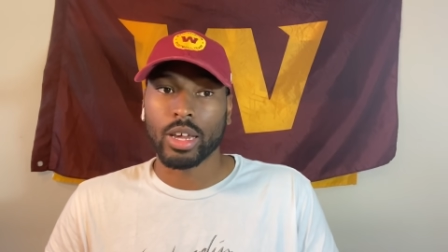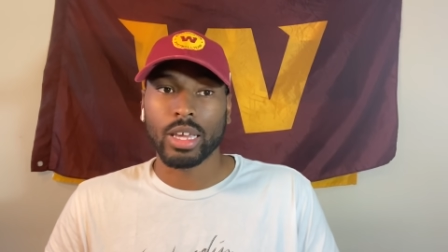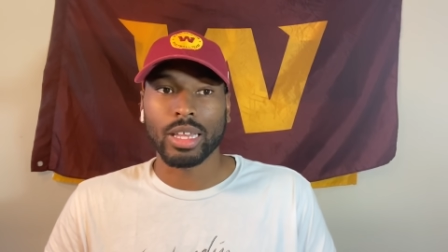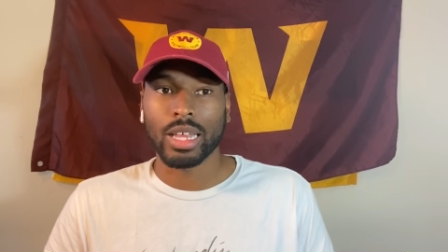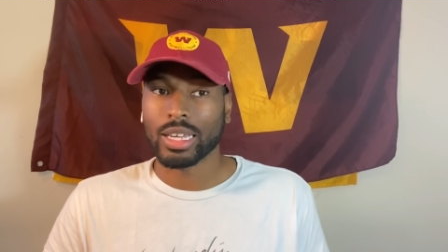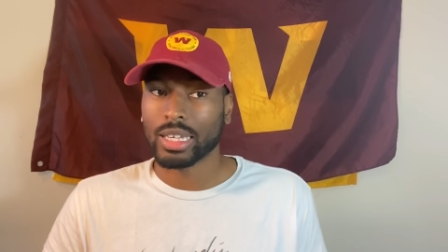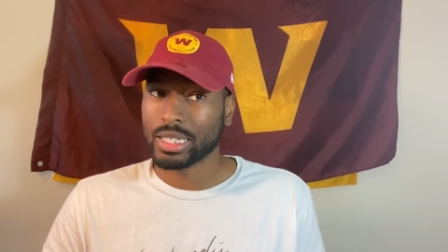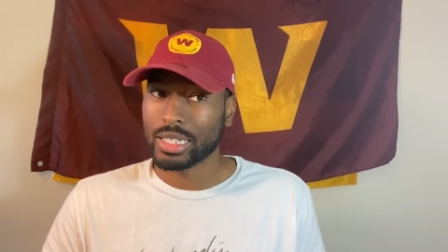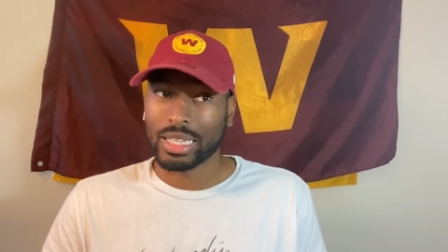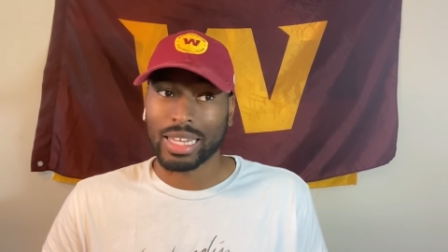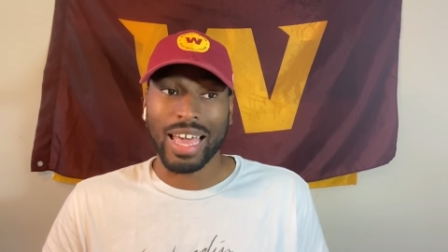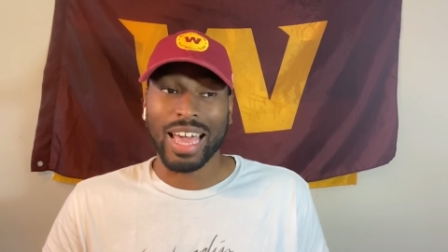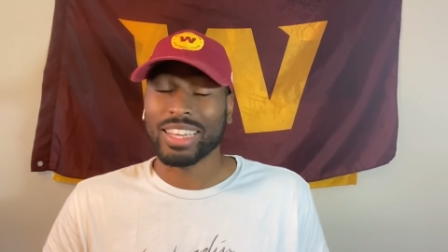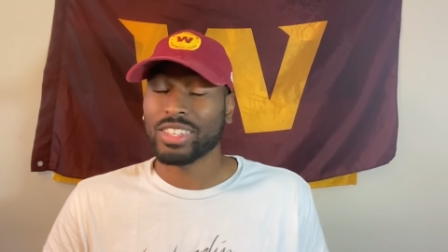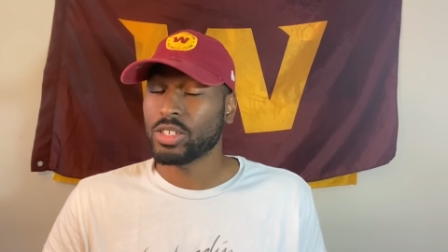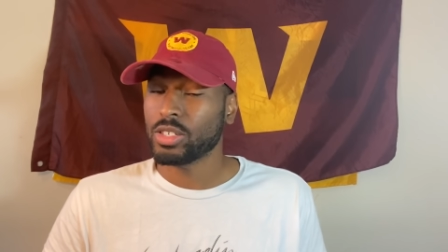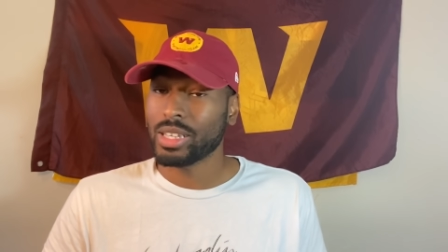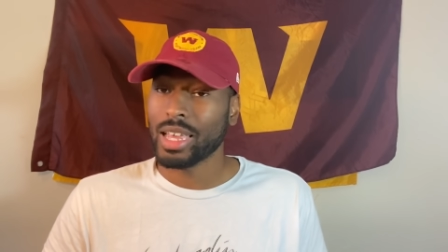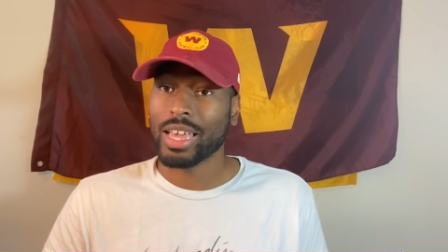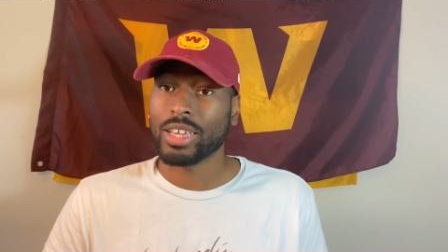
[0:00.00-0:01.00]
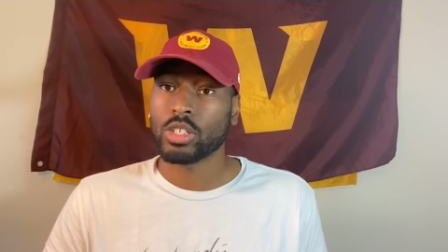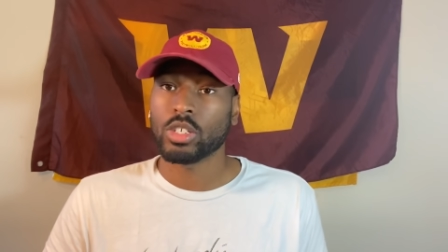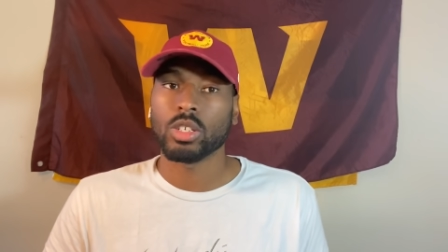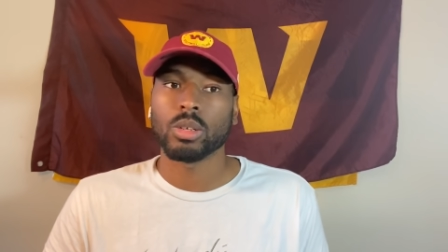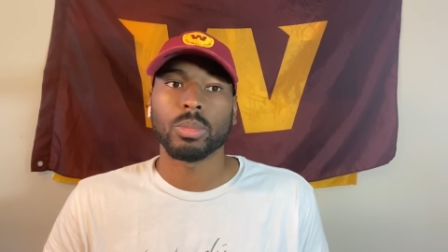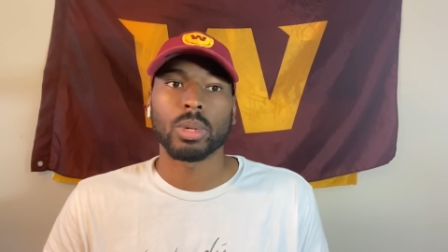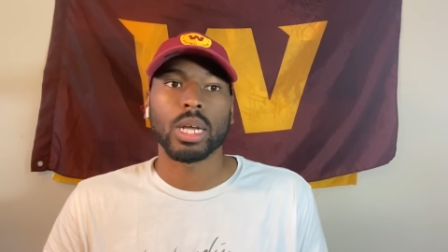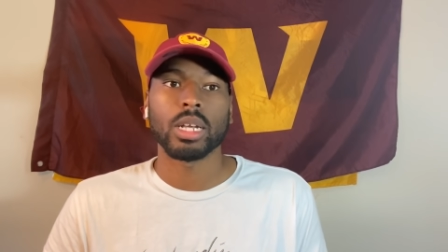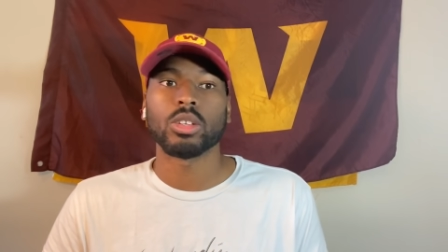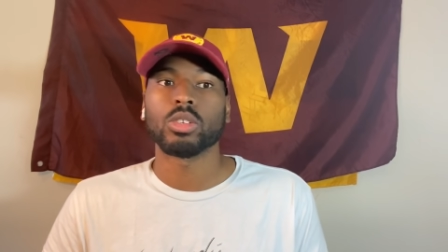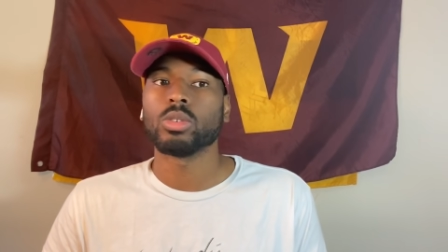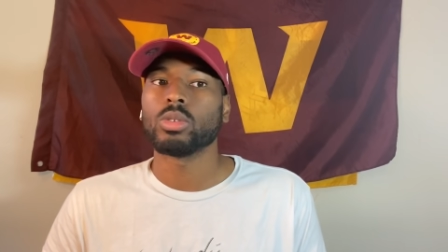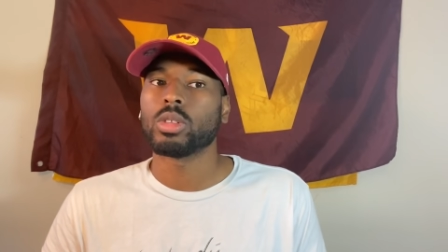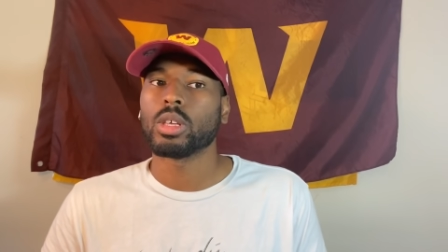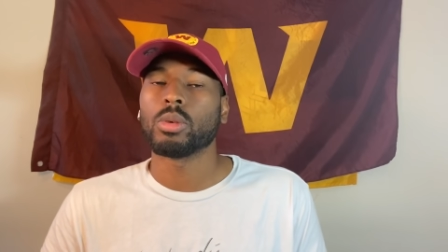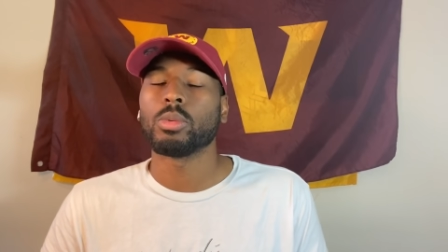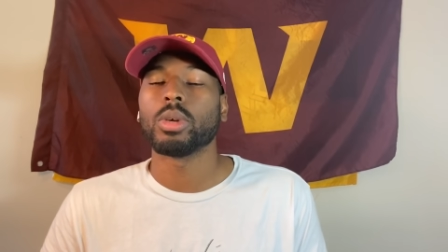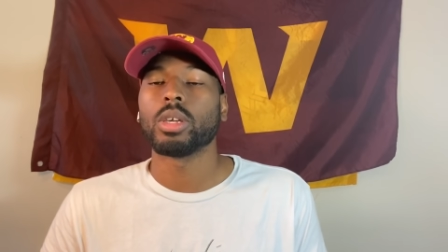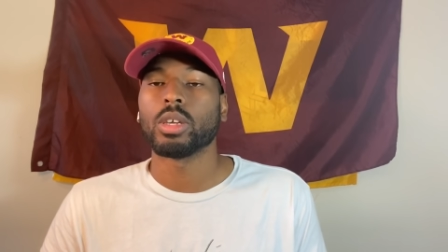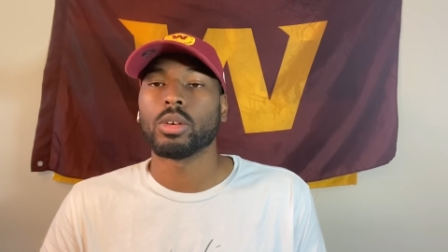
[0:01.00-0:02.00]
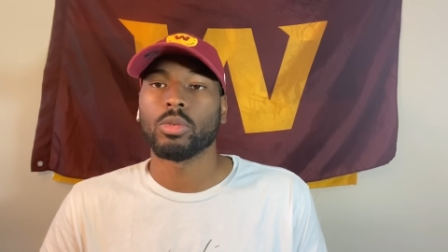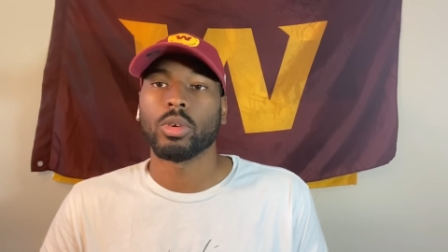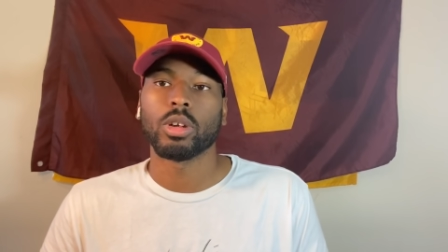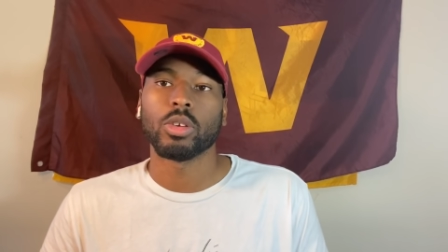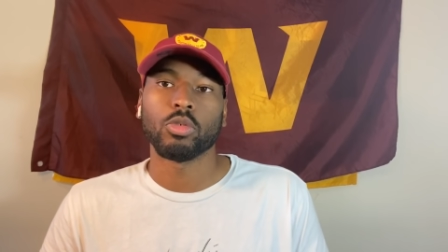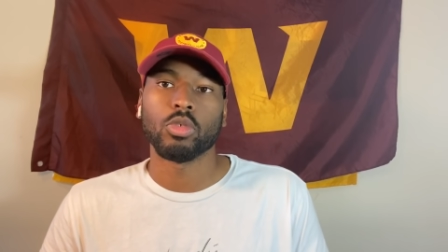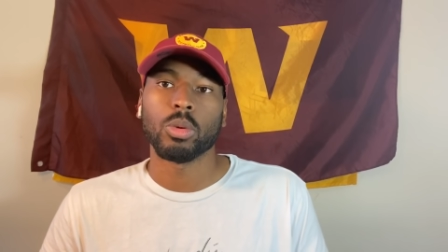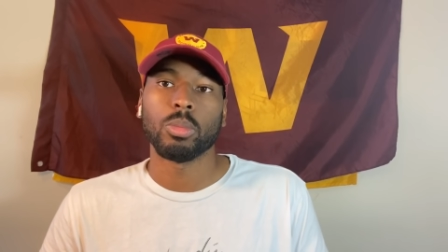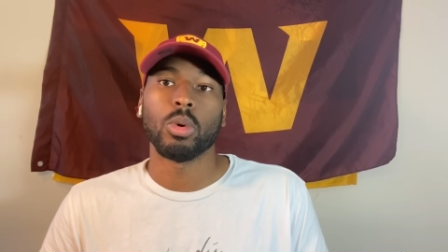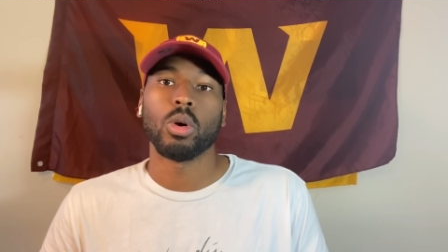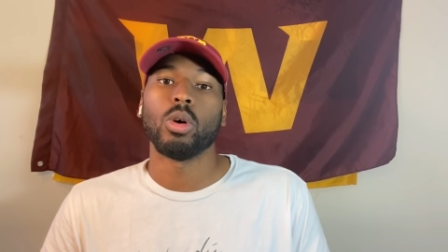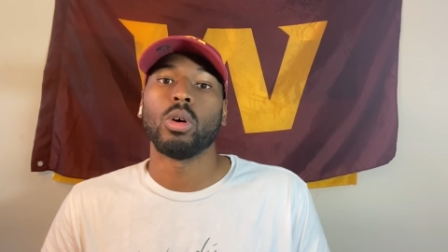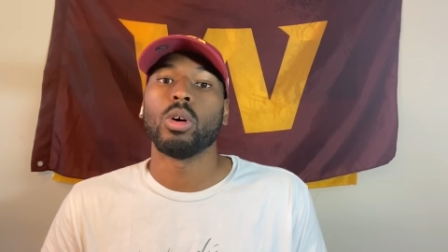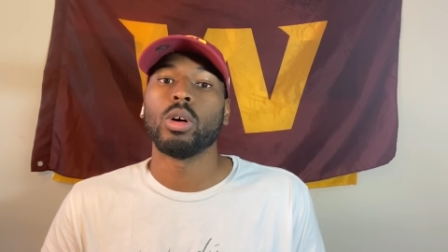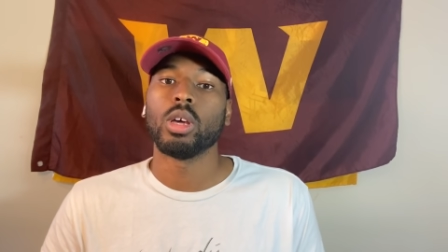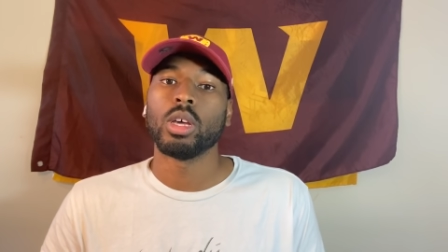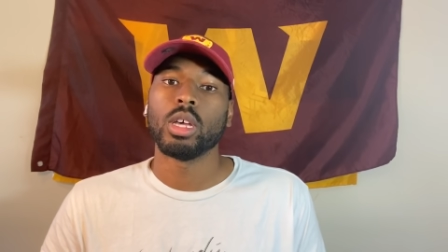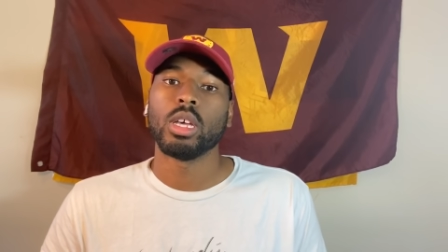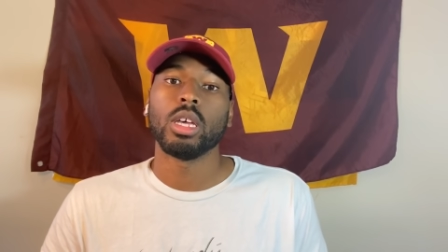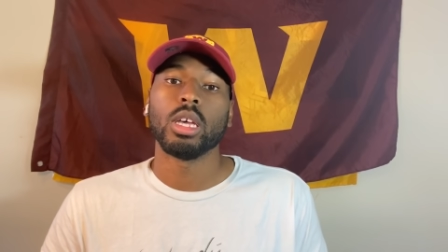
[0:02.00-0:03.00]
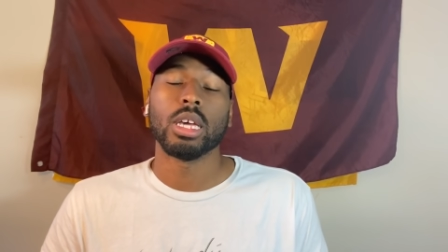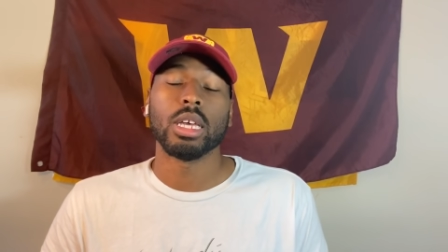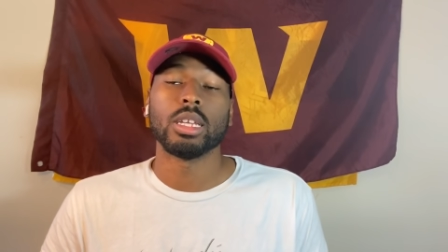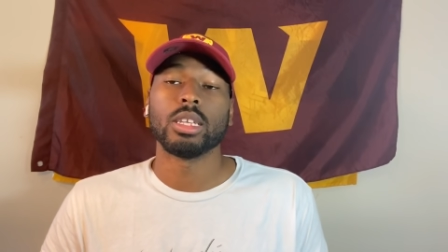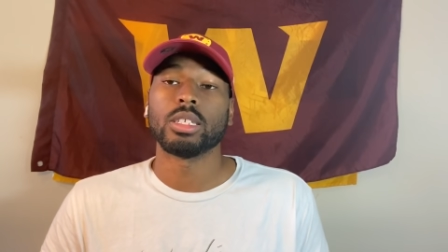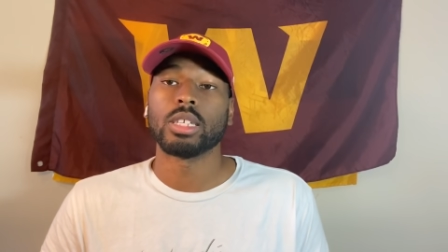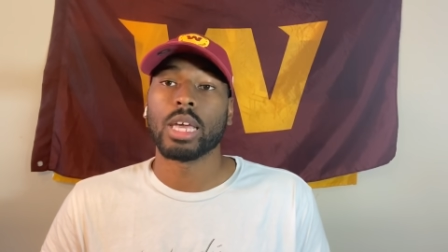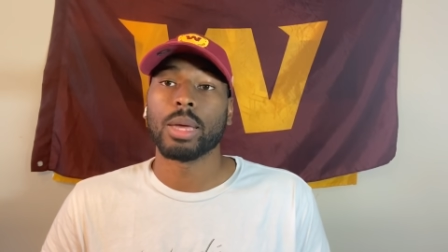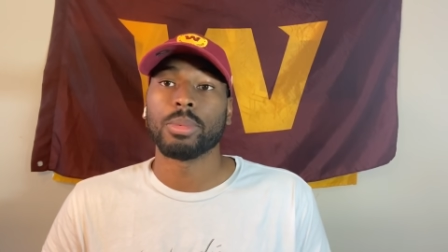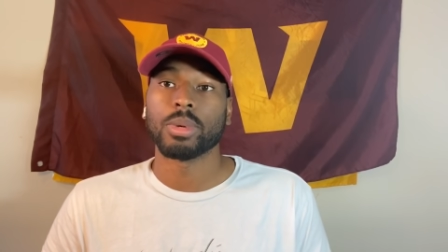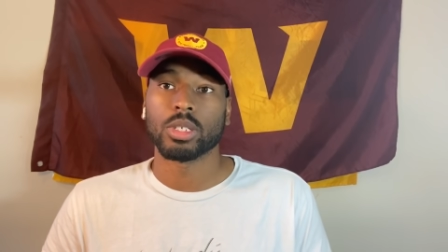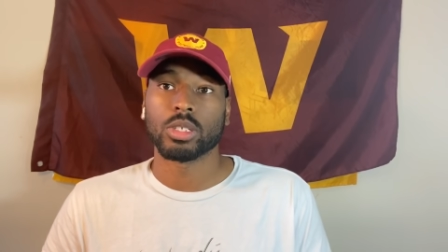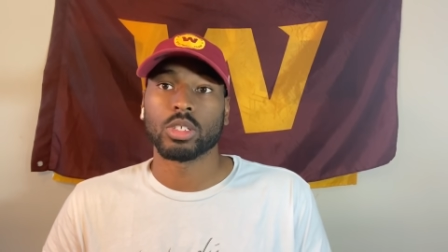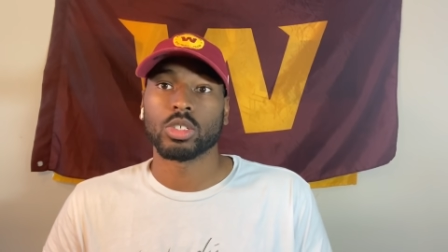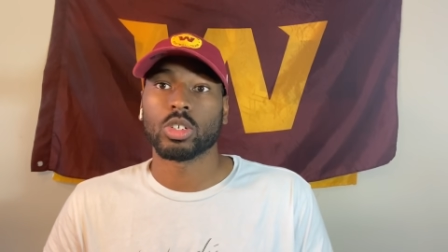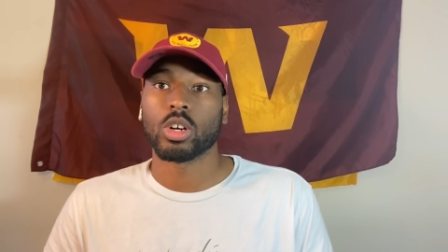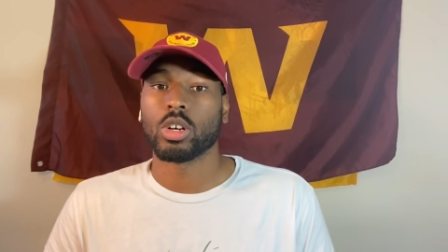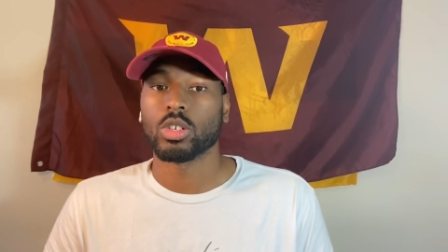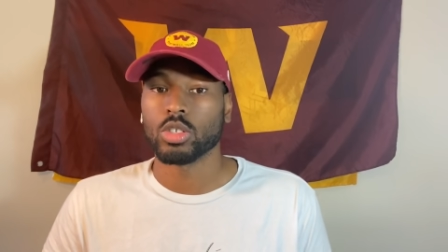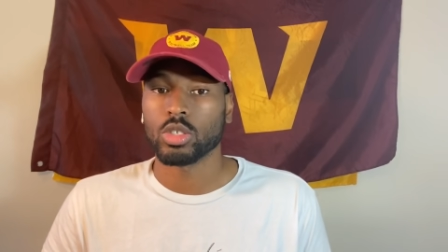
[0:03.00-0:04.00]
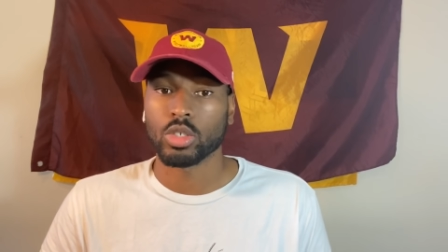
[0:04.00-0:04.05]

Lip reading: Like I said, last year is last year, but I do think we can run the football in this game against the Chargers.